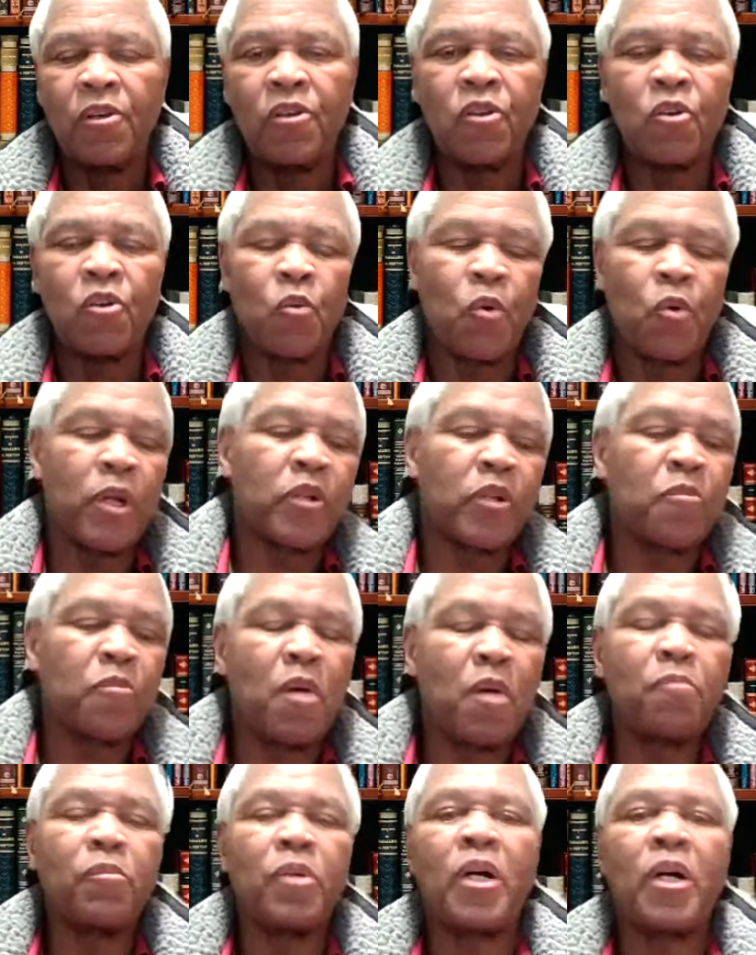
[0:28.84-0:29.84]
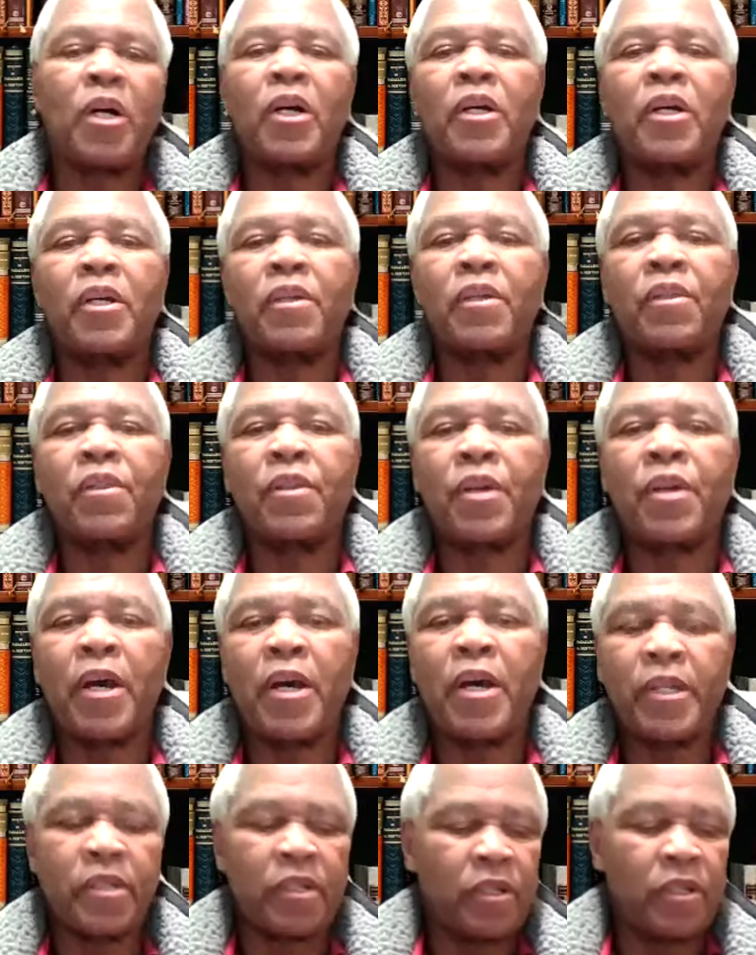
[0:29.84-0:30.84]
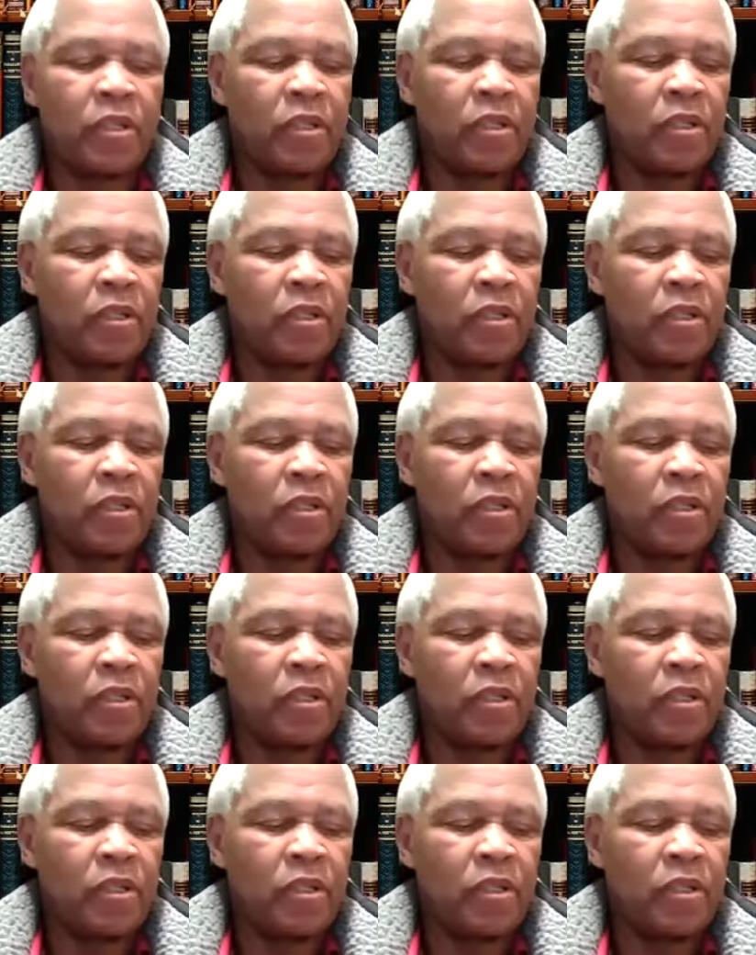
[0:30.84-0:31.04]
You will remember that